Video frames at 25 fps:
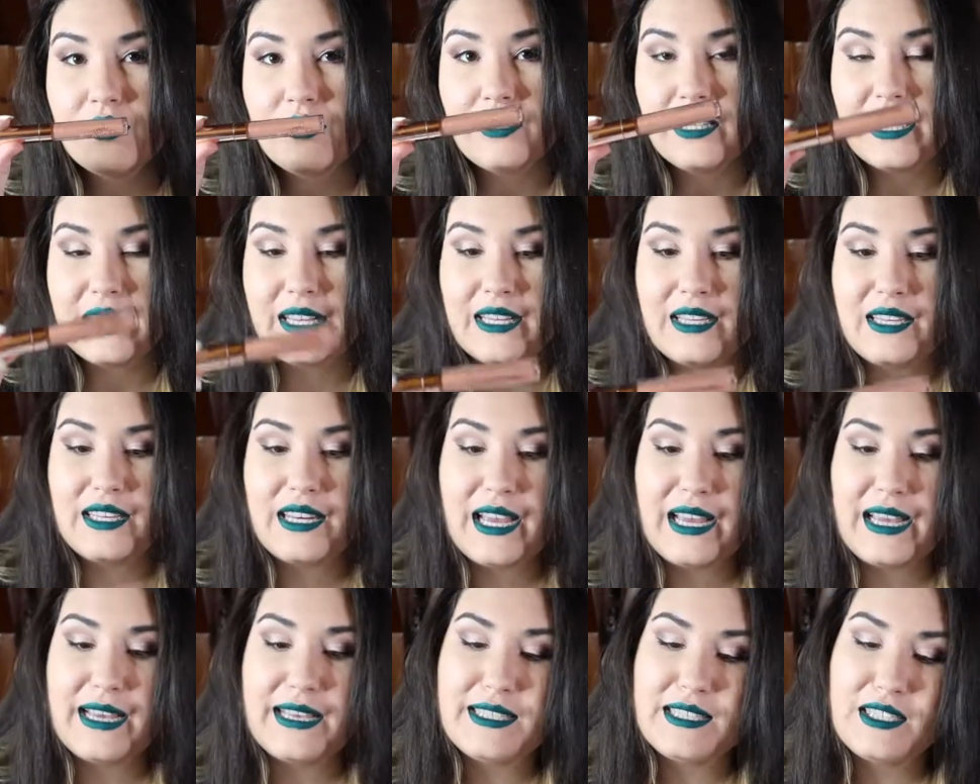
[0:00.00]
like a
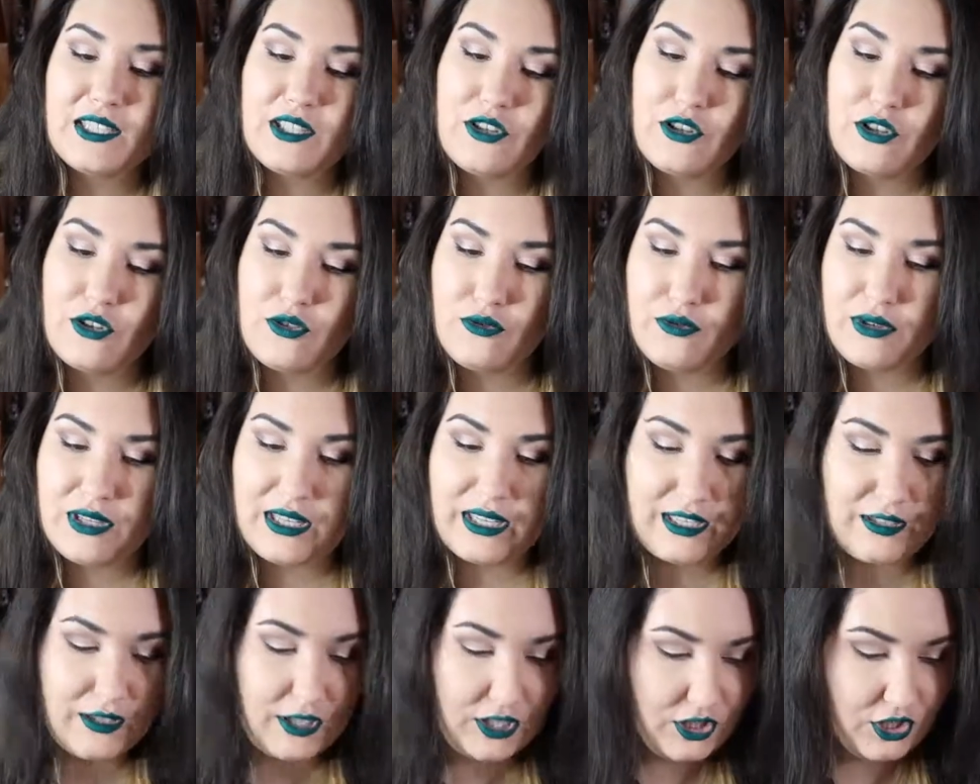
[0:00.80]
nice
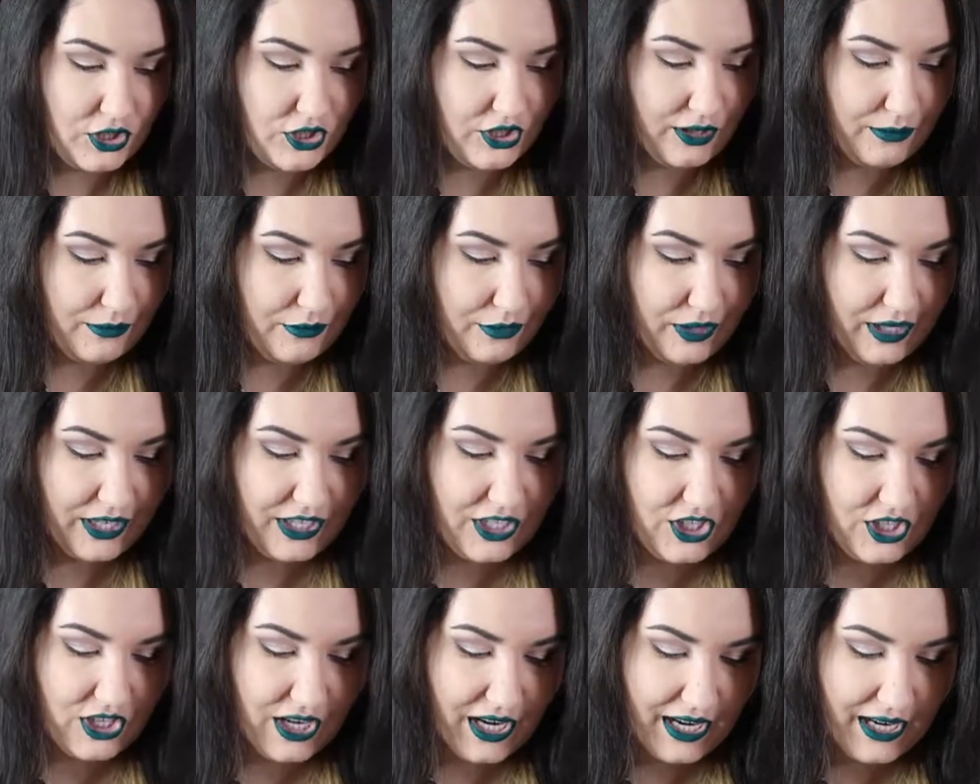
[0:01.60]
nudie shimmery
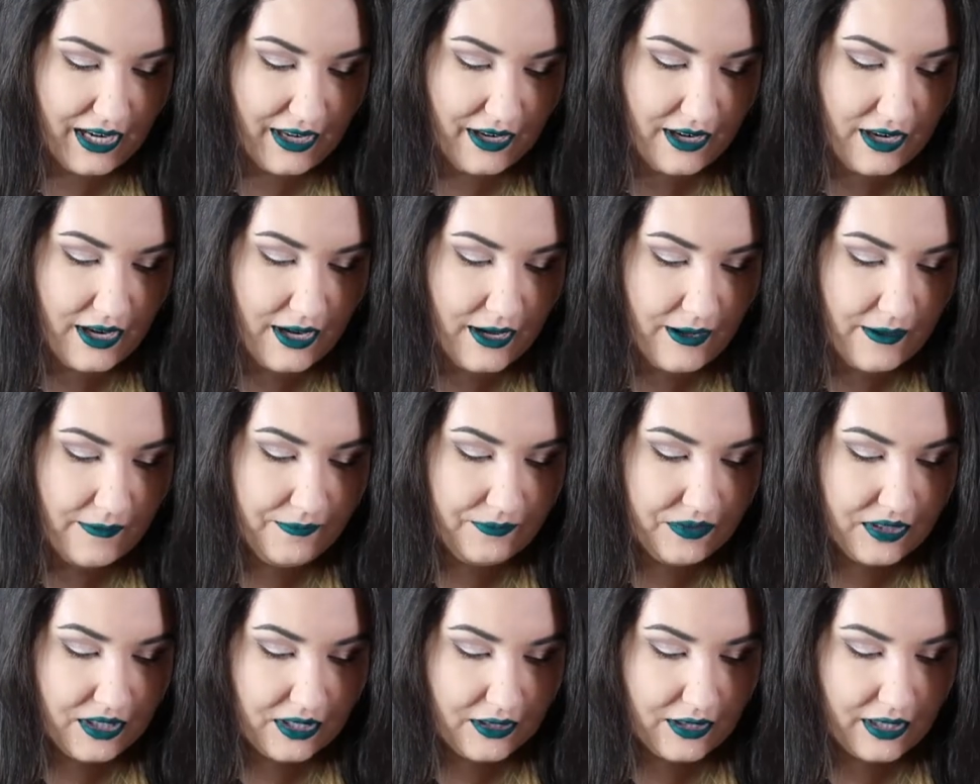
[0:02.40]
shade.
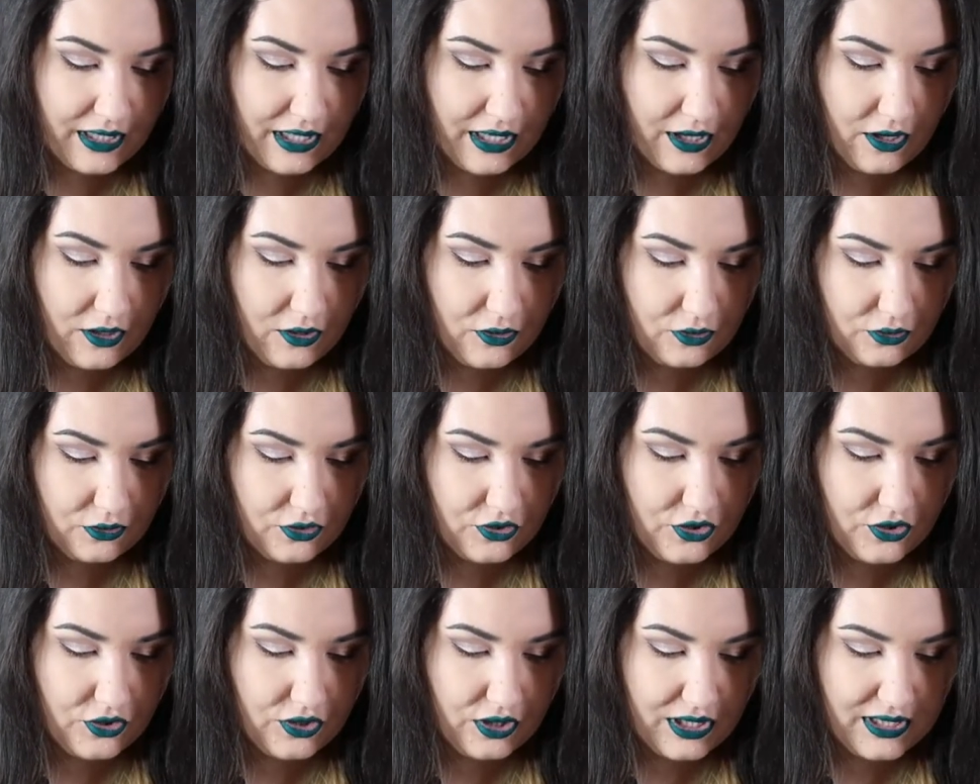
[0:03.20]
The
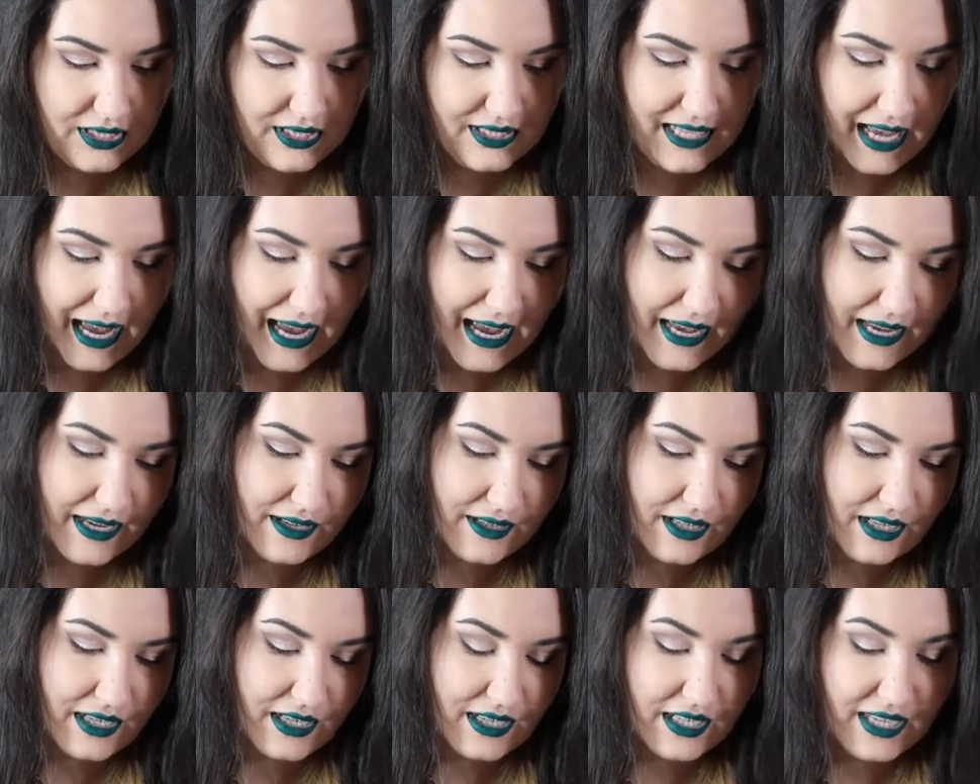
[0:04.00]
ultra
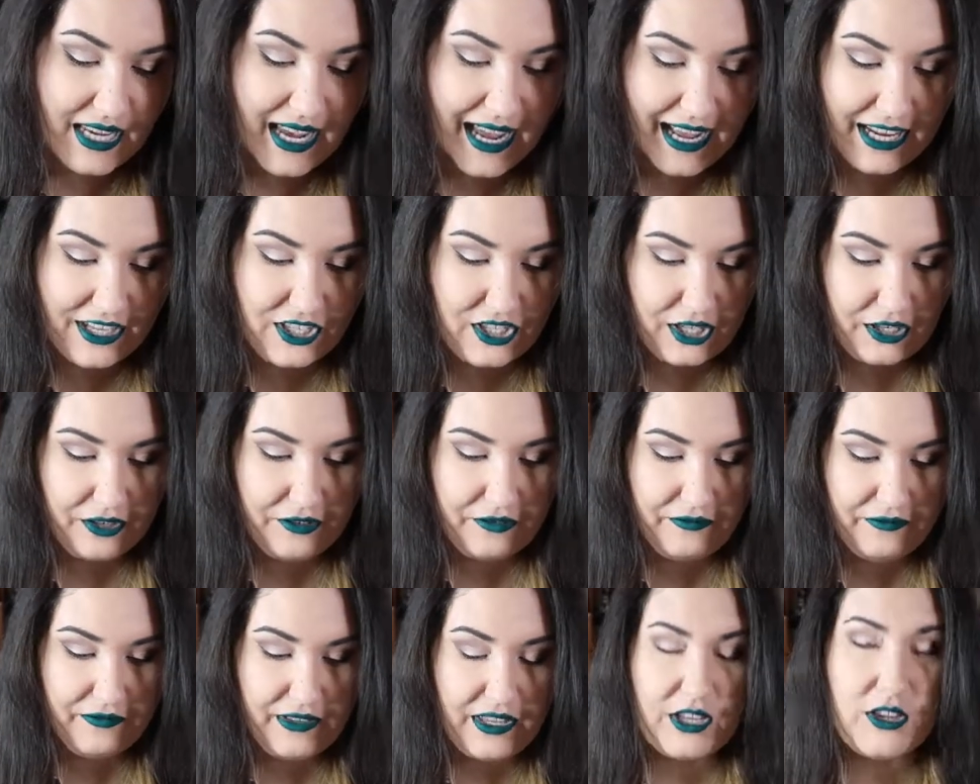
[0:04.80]
satin in Catching
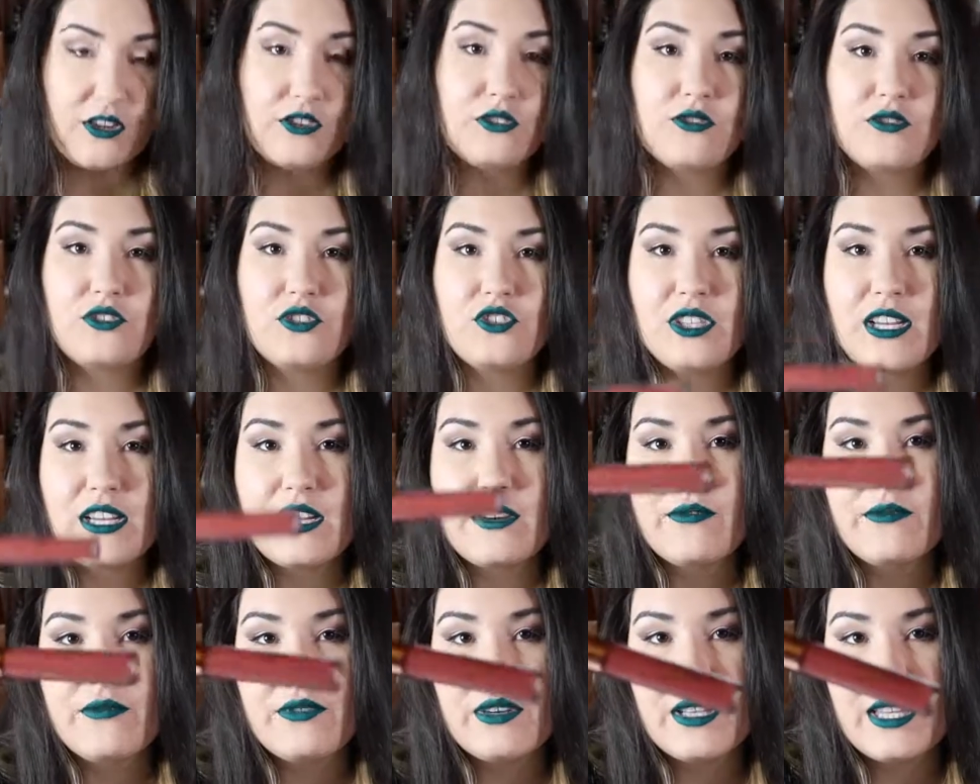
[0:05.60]
Feel. So there's like
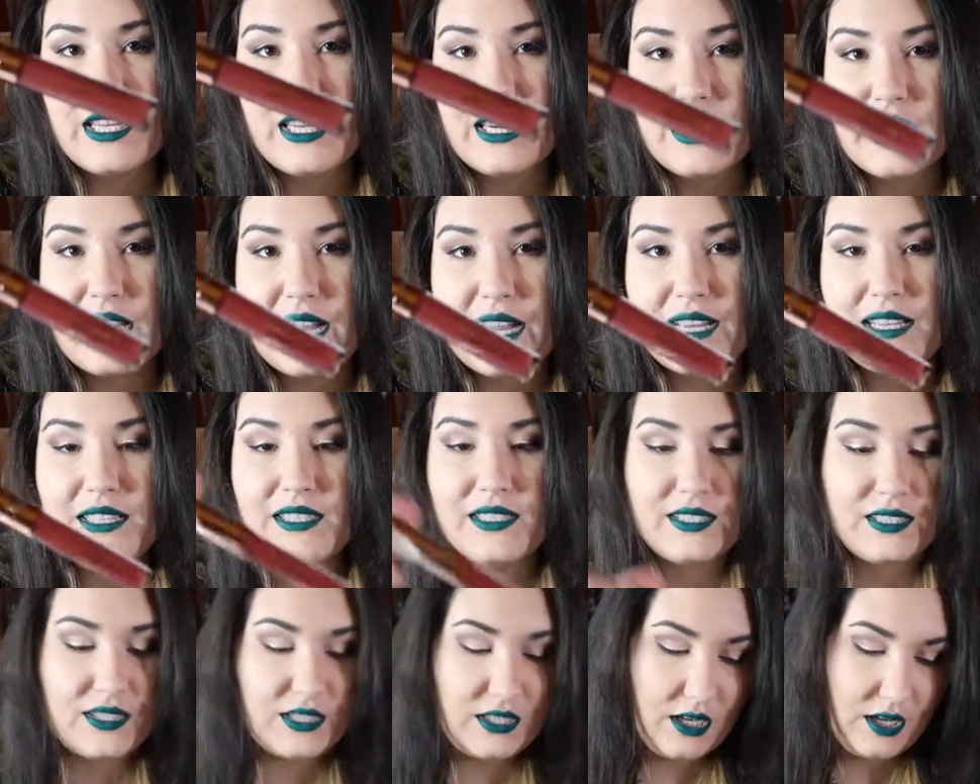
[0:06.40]
a really
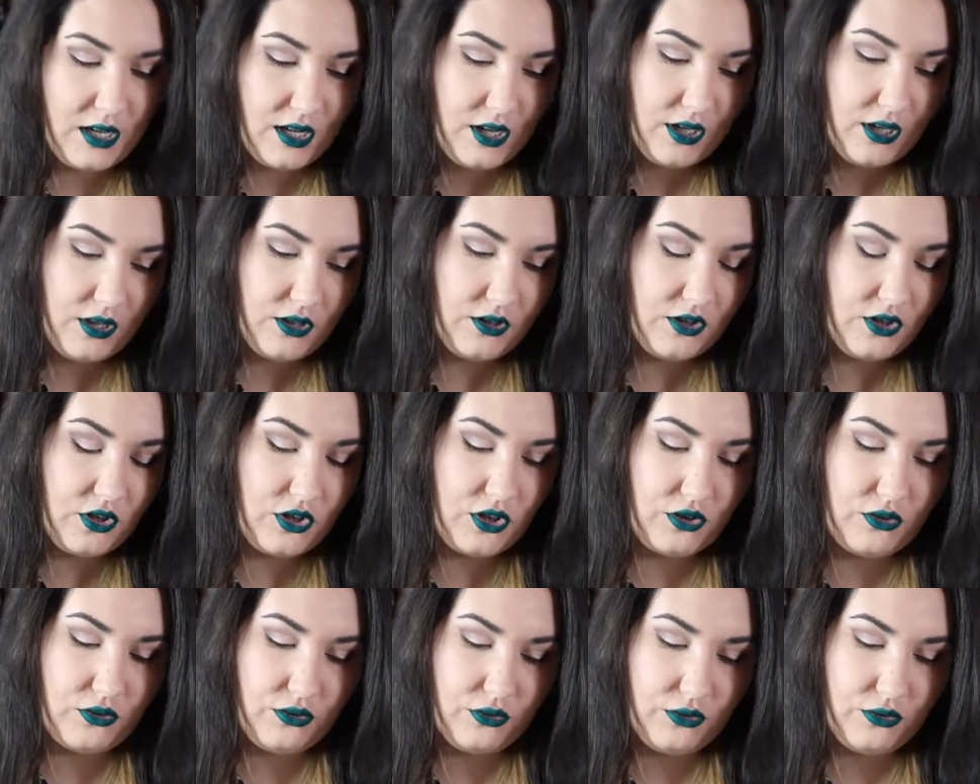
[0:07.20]
nice
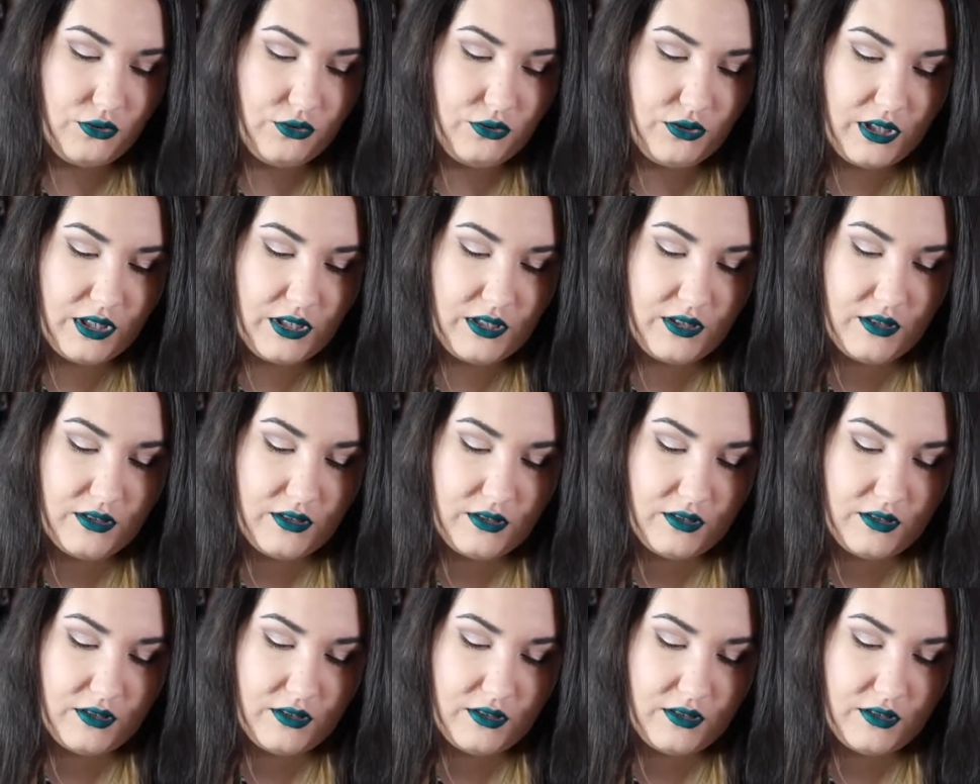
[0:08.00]
nude